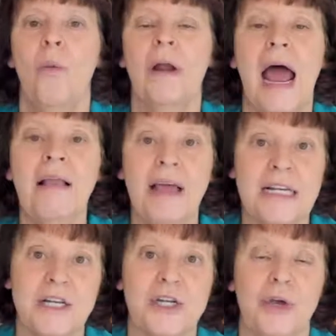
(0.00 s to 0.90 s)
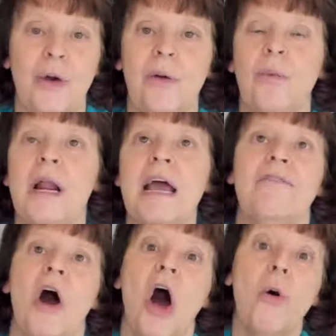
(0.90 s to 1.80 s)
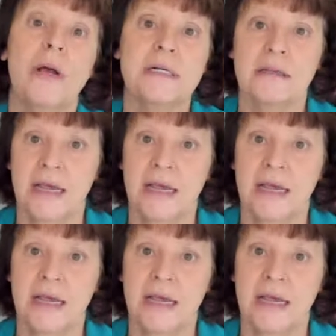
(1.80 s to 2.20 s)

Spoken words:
What I like to do, and what I have always